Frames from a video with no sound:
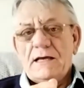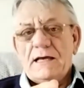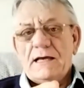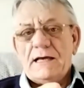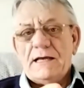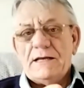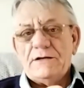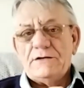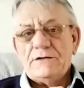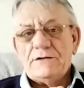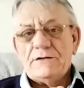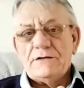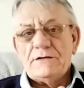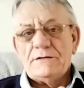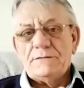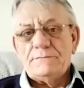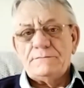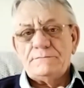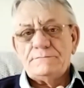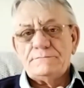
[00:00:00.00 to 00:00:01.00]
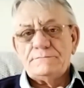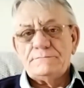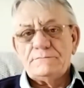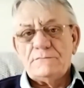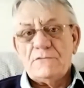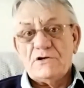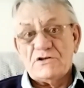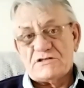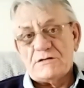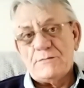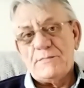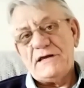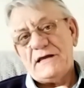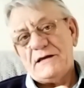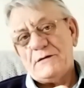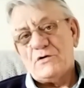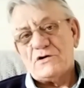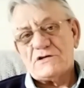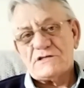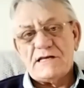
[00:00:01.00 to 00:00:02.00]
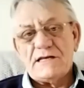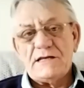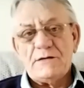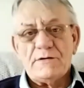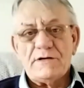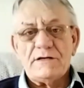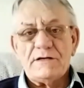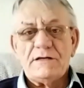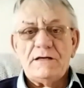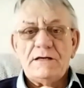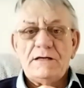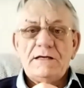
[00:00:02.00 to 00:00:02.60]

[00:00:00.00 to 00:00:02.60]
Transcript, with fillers: And um, well, to me it was anyway.